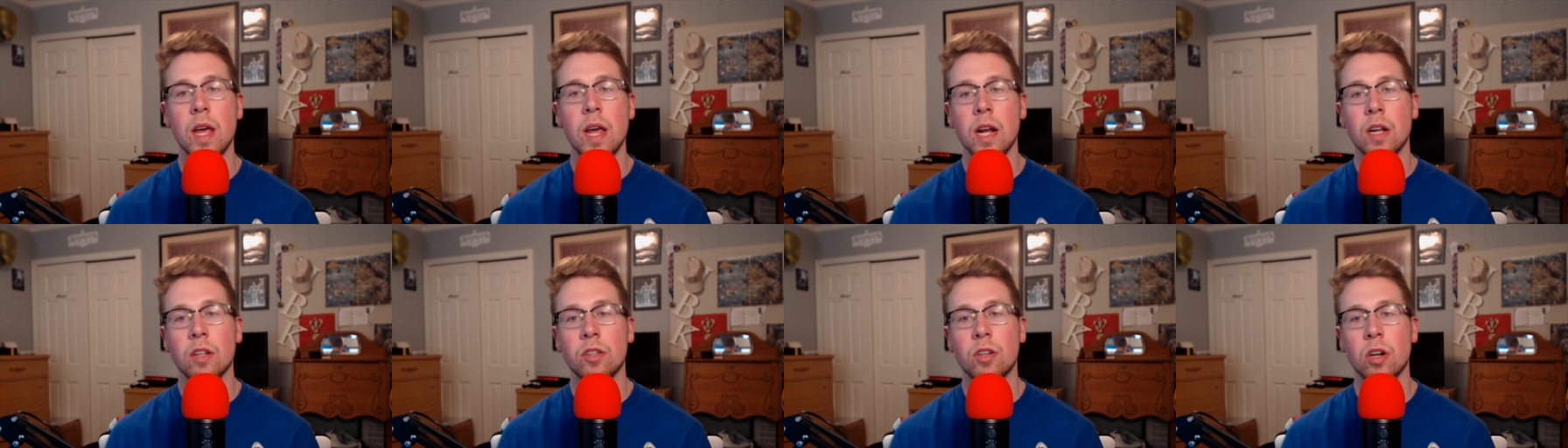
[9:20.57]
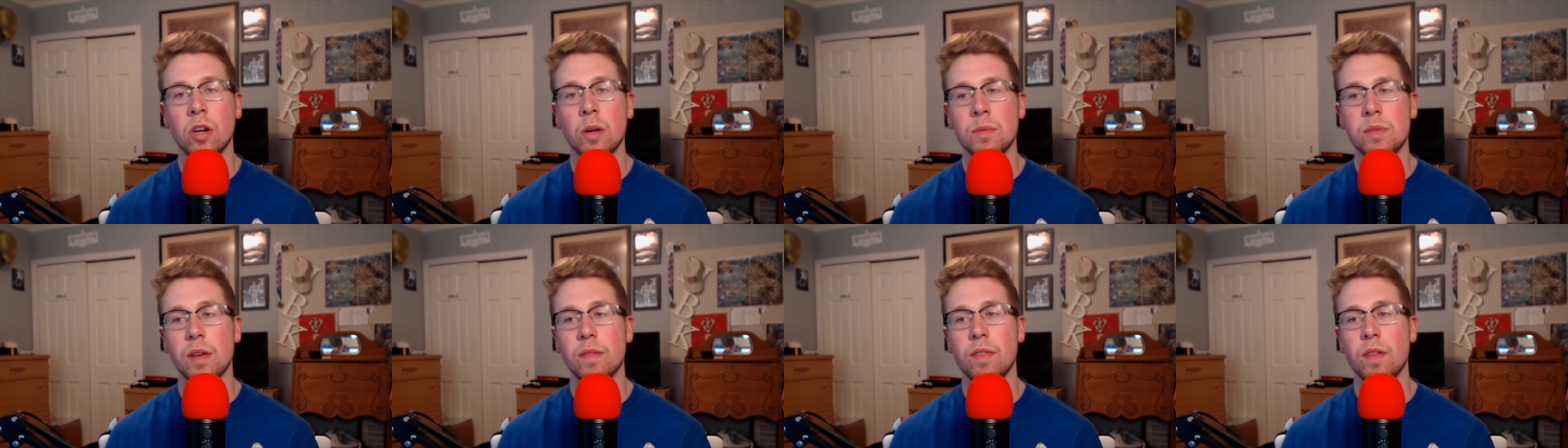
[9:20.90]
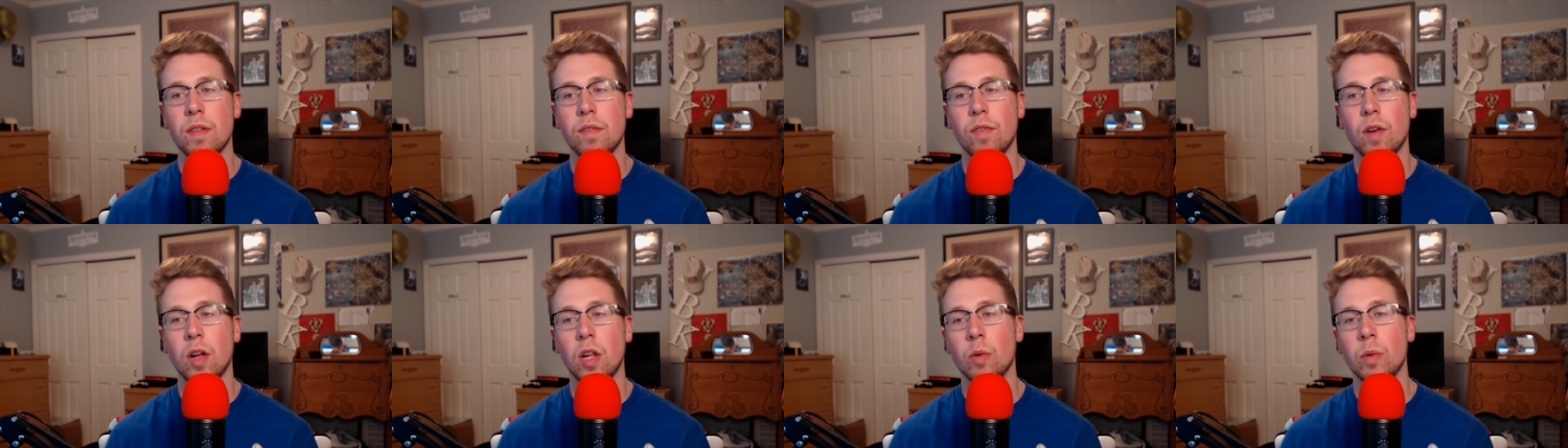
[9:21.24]
In terms of the
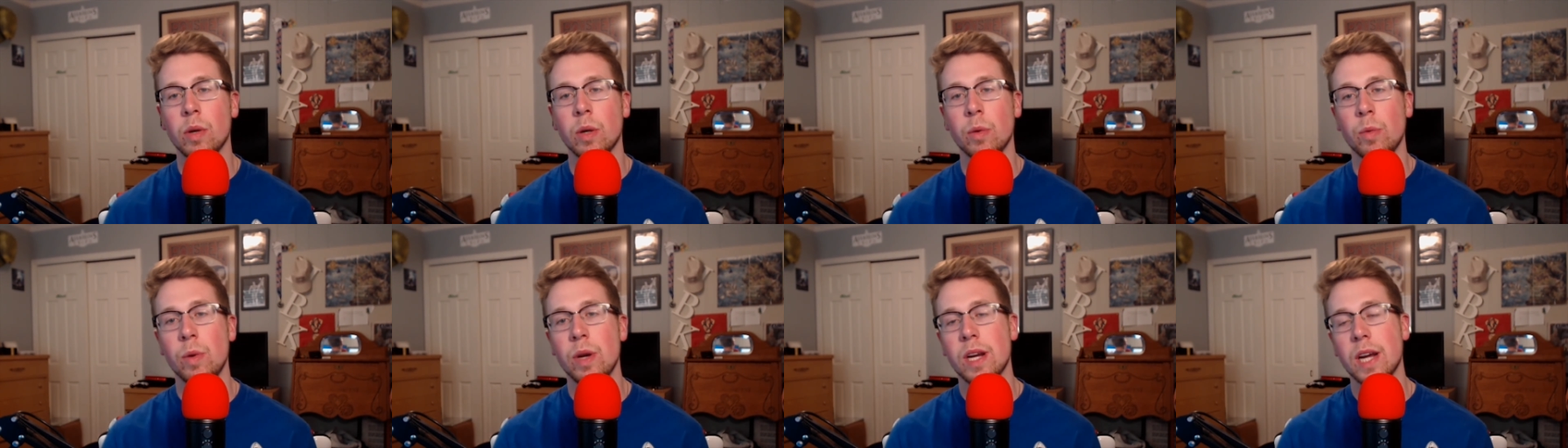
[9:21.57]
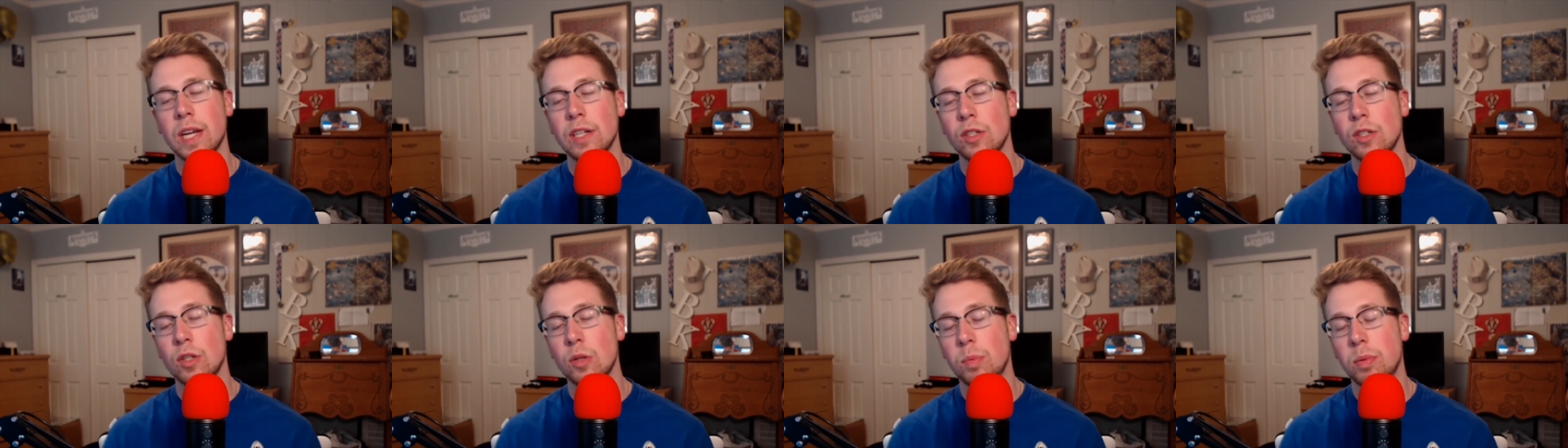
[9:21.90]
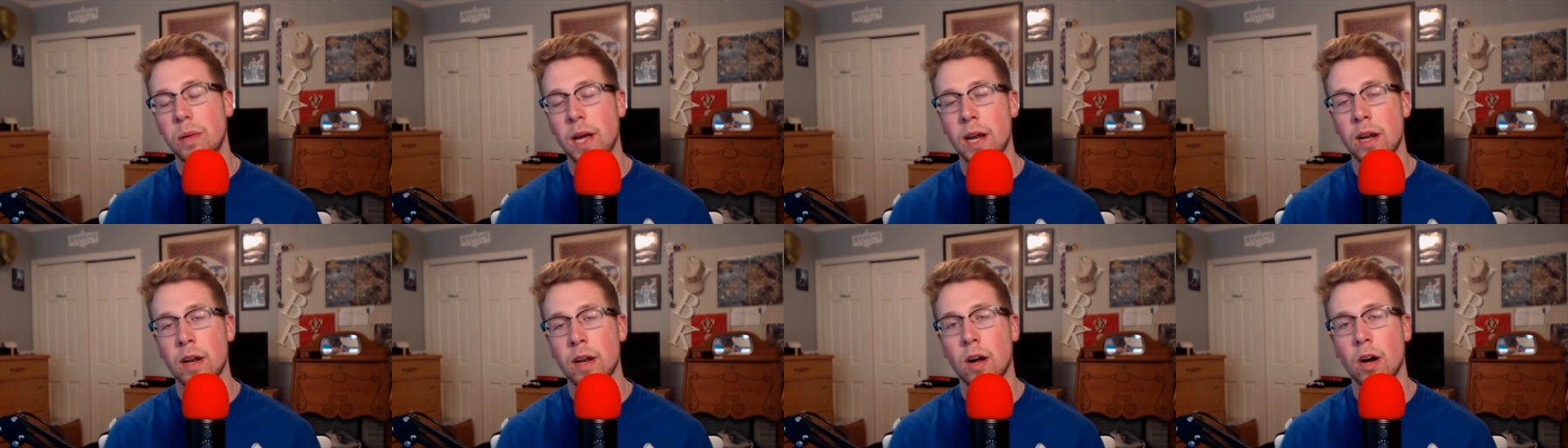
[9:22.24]
following week, I do
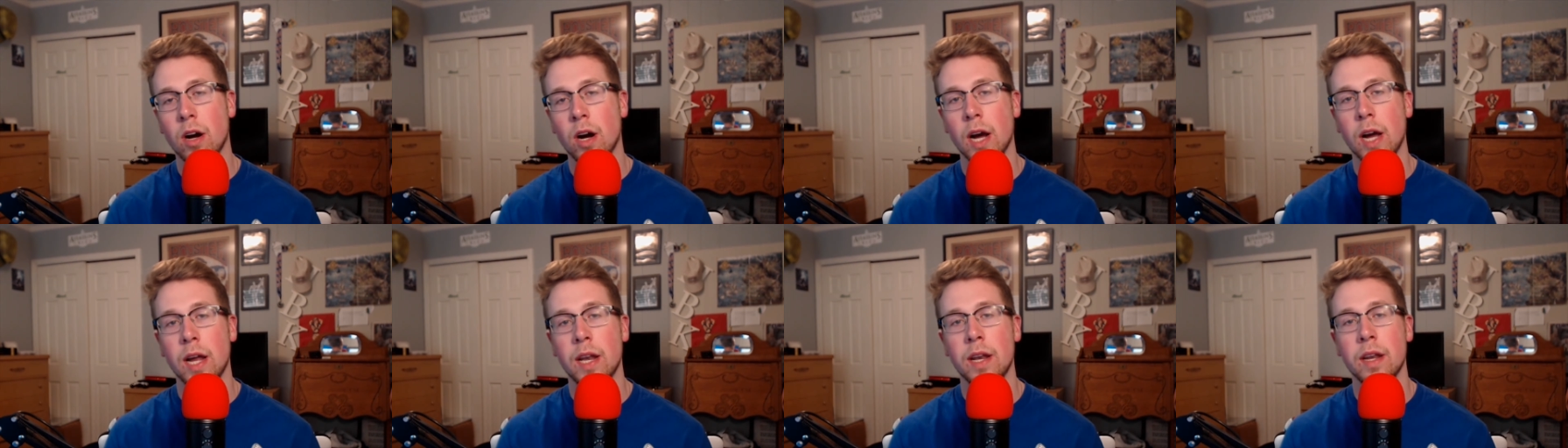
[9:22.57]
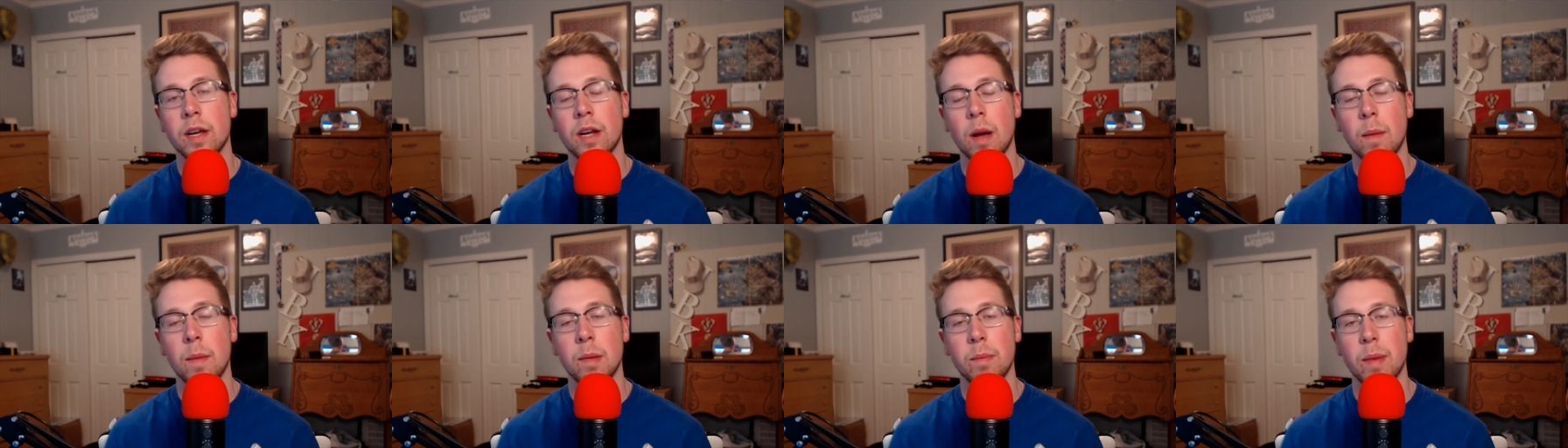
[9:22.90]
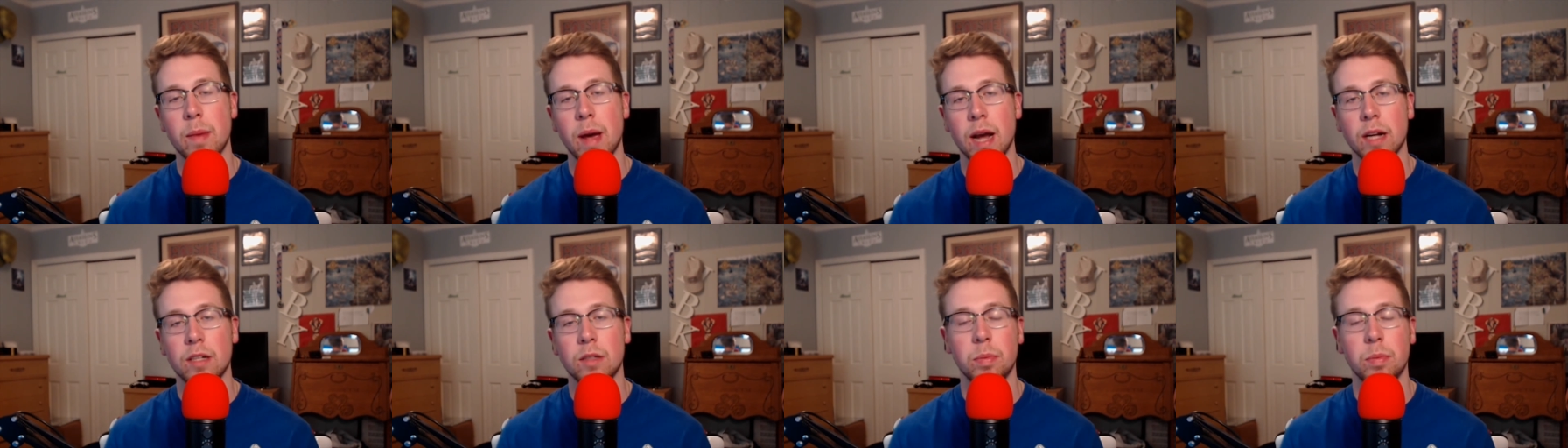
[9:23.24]
plan on coming back